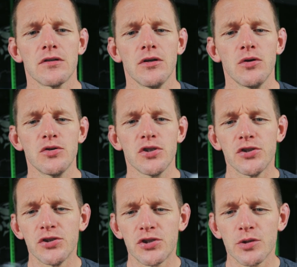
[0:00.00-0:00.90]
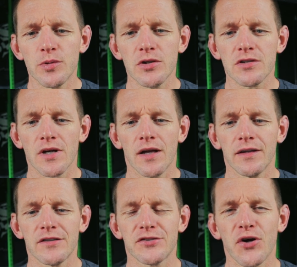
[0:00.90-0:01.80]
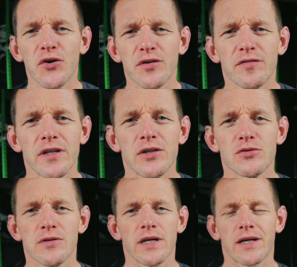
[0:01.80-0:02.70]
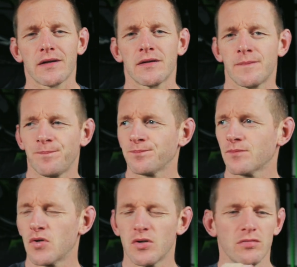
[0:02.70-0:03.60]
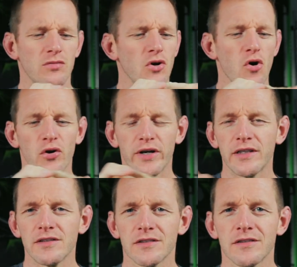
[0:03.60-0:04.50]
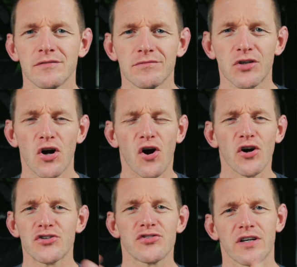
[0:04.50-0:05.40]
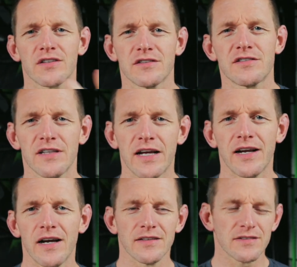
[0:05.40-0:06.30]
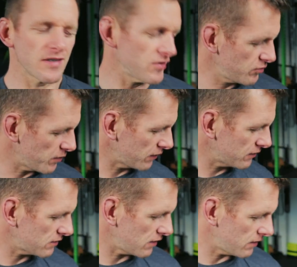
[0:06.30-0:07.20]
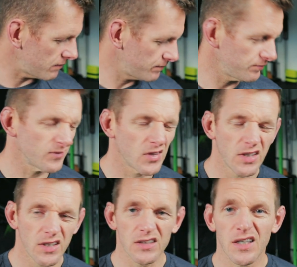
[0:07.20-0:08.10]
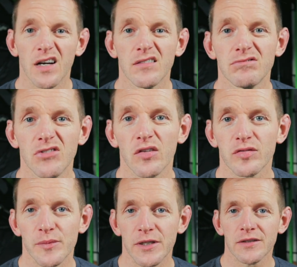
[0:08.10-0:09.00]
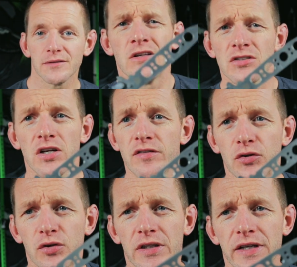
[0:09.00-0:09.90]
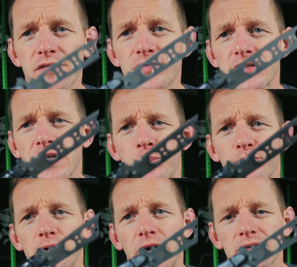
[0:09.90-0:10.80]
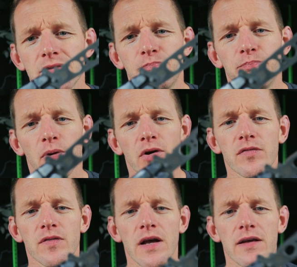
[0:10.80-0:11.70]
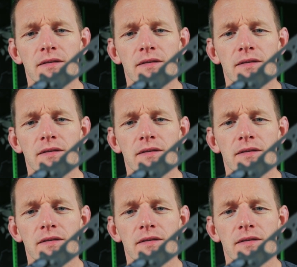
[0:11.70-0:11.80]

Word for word: loads of YouTubers and they start their videos like coins and card tricks and sleight of hand stuff, but uh, yeah, not for me. It's not even a real knife, it's like a practice butterfly